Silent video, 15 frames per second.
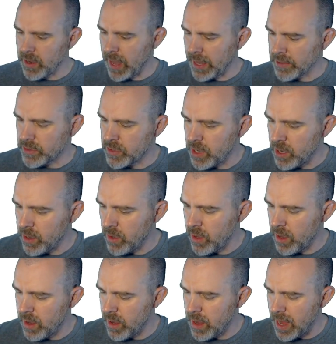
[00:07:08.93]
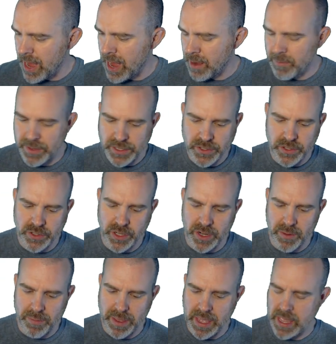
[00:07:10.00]
Okay, so this is
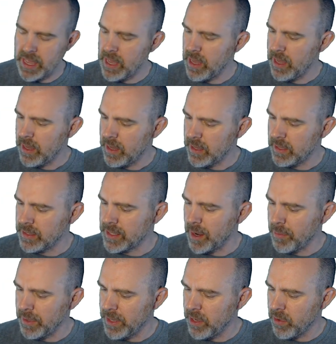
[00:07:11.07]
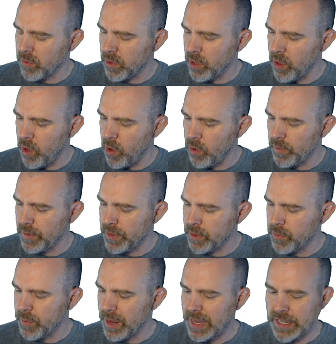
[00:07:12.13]
going to be double integral over
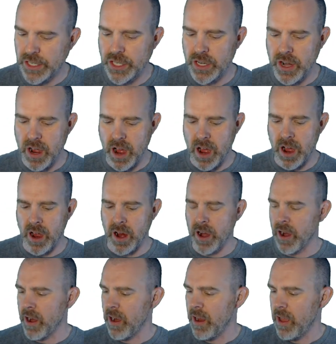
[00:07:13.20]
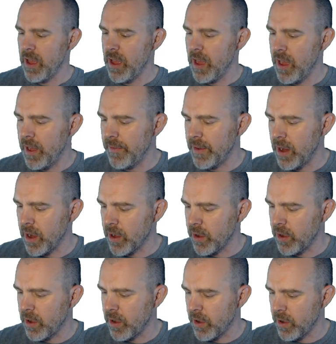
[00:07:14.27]
the region R of our
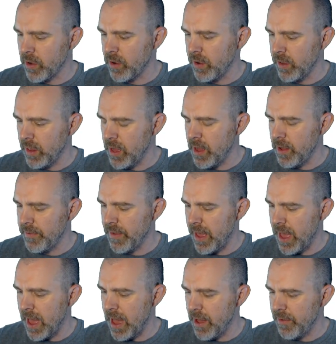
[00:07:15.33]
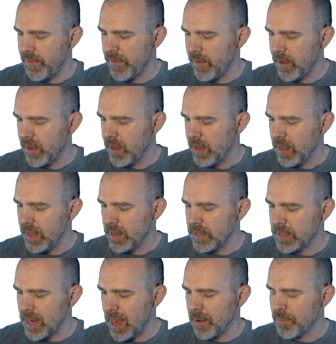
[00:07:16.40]
curl of f
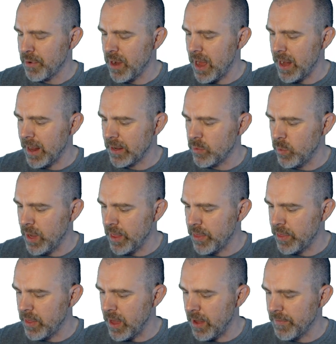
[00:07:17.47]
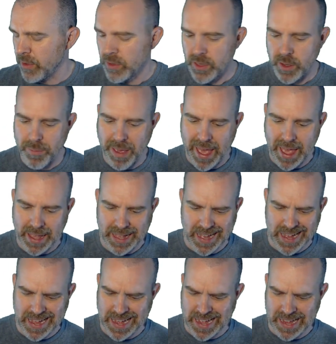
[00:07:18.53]
dot product with, if you look back
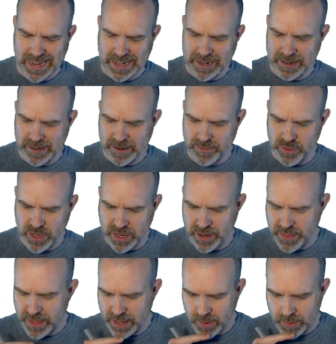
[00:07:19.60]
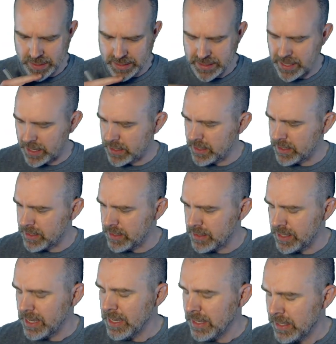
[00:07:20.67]
on, I'm trying to think of what section this
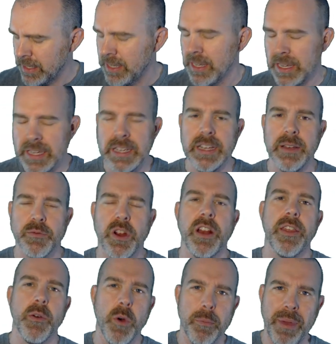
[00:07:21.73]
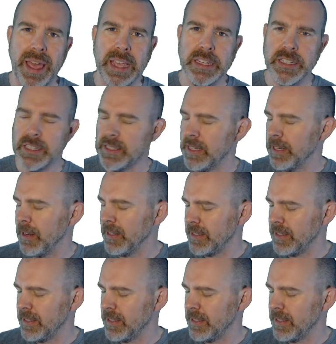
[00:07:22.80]
is in, I'm trying to think what page it's in.